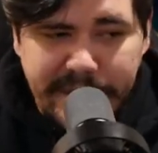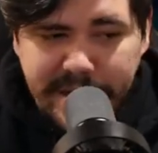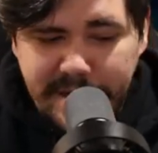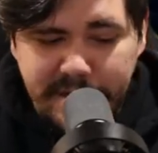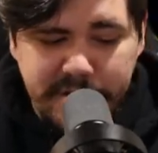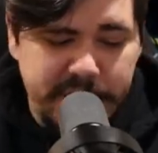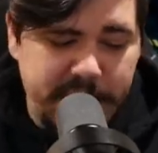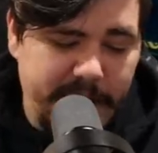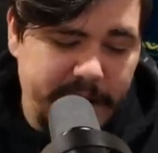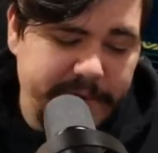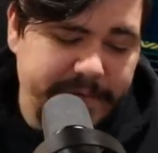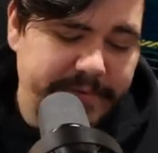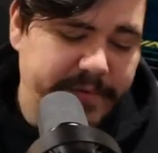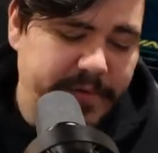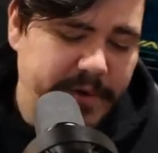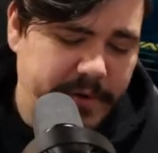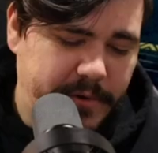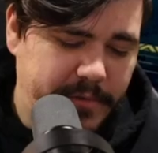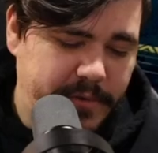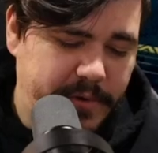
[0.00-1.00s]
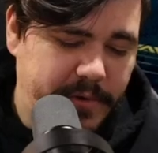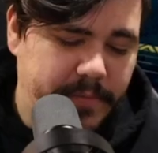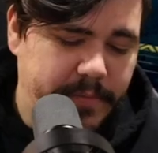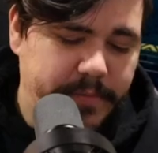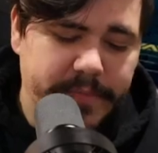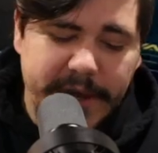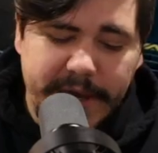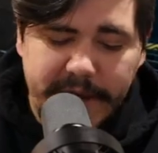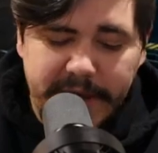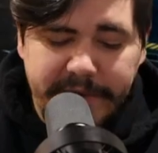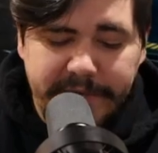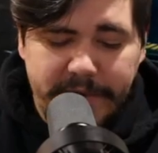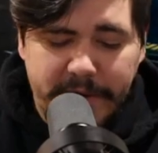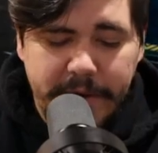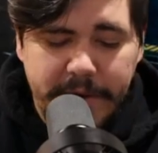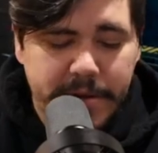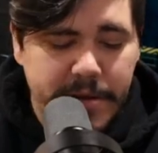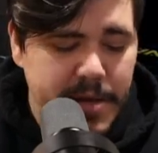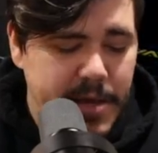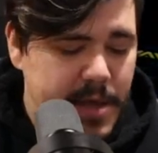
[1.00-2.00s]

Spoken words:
understand if you pick a different